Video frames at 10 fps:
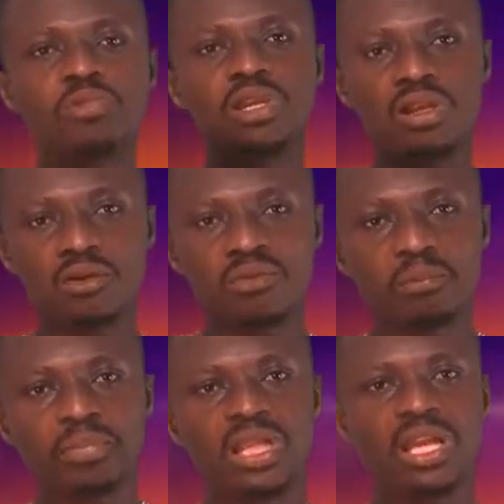be
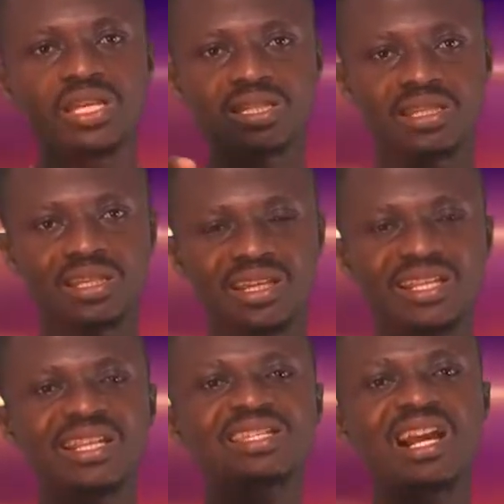replaced.
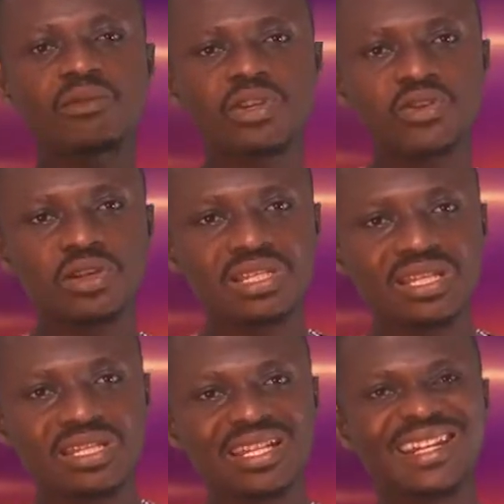These are resources